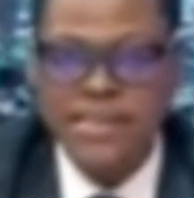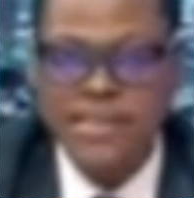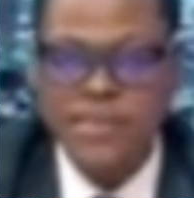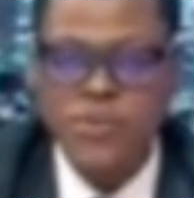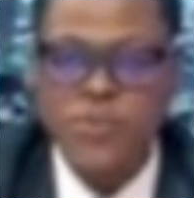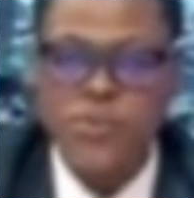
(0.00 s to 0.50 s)

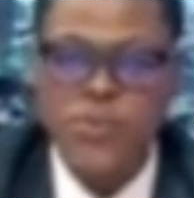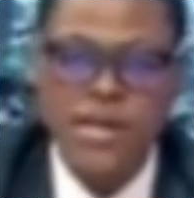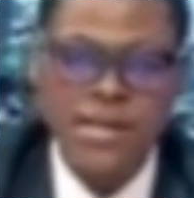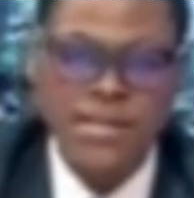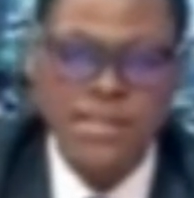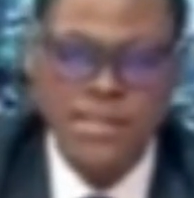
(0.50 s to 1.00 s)
Tinubu
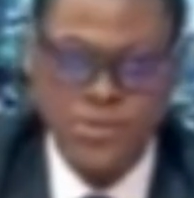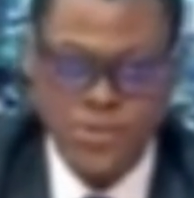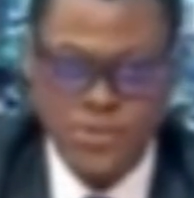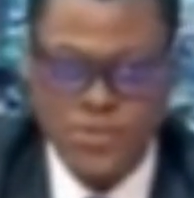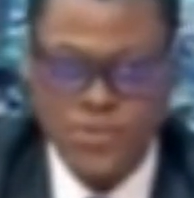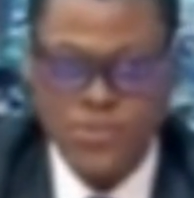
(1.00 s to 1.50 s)
and
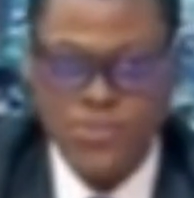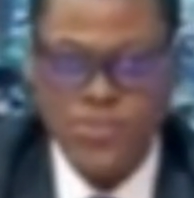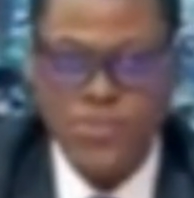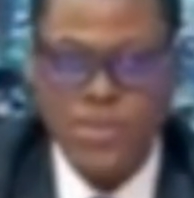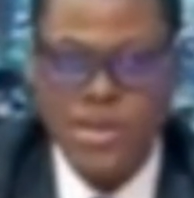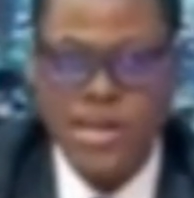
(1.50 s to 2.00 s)
Atiku
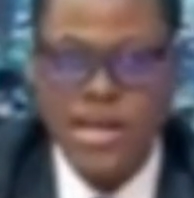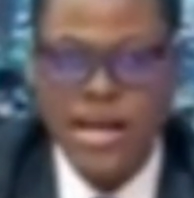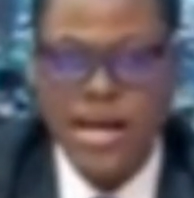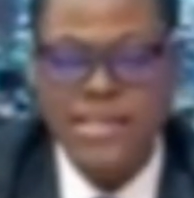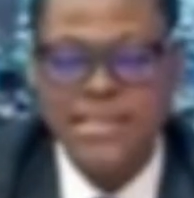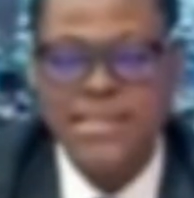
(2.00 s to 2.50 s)

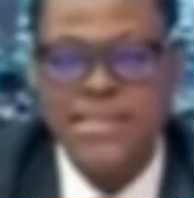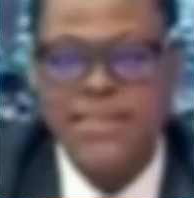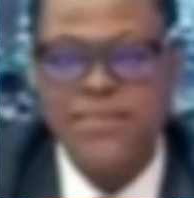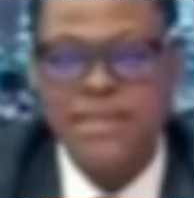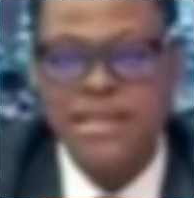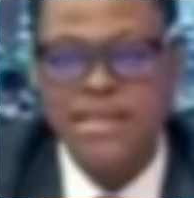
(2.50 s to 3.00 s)
are the
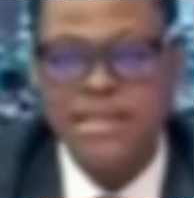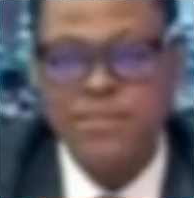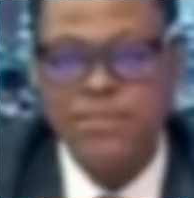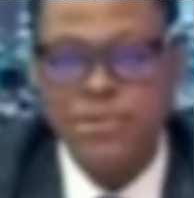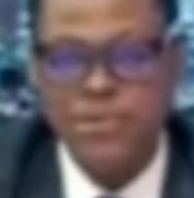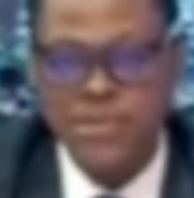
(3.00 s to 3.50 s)
devil at the
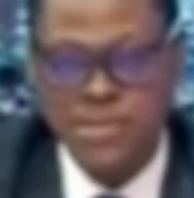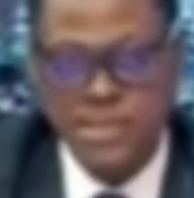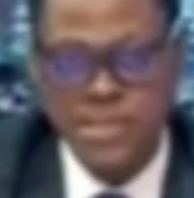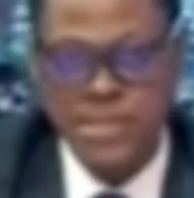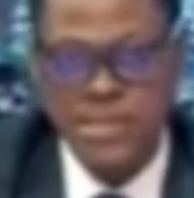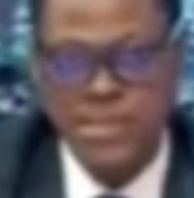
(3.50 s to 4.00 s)
deep blue
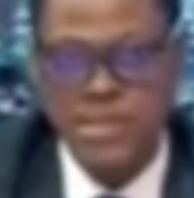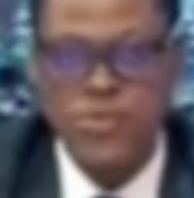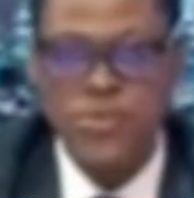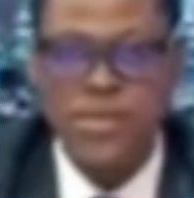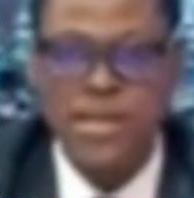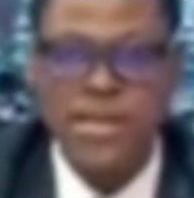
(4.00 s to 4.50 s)
sea, that
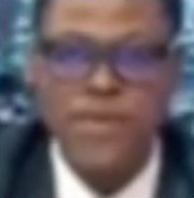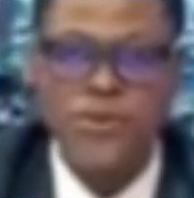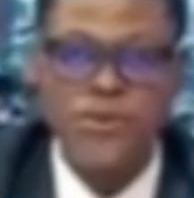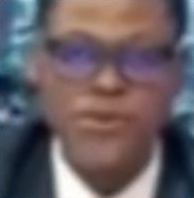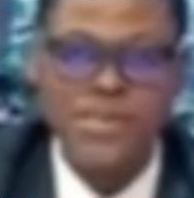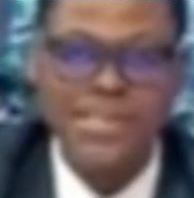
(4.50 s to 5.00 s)
you rather
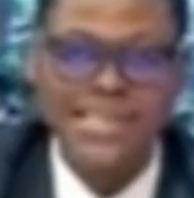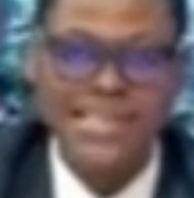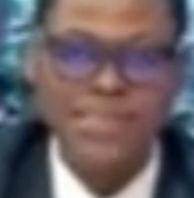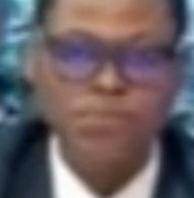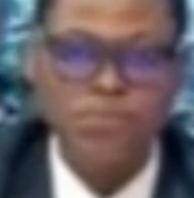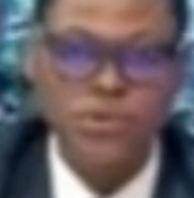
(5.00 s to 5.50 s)
go to the
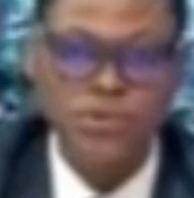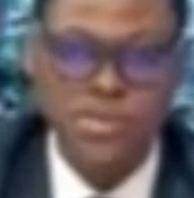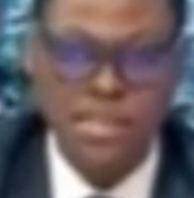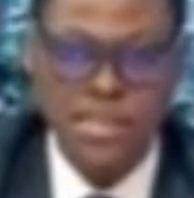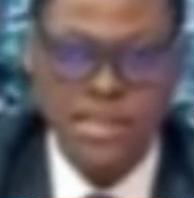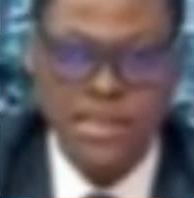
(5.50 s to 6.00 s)
deep blue
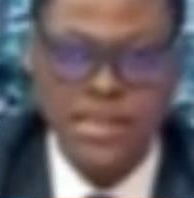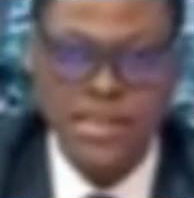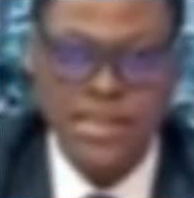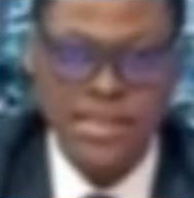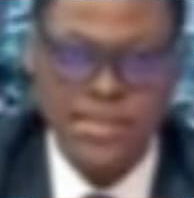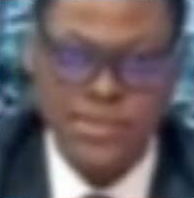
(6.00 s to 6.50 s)
sea
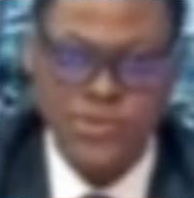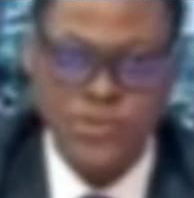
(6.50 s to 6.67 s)
in Atiku.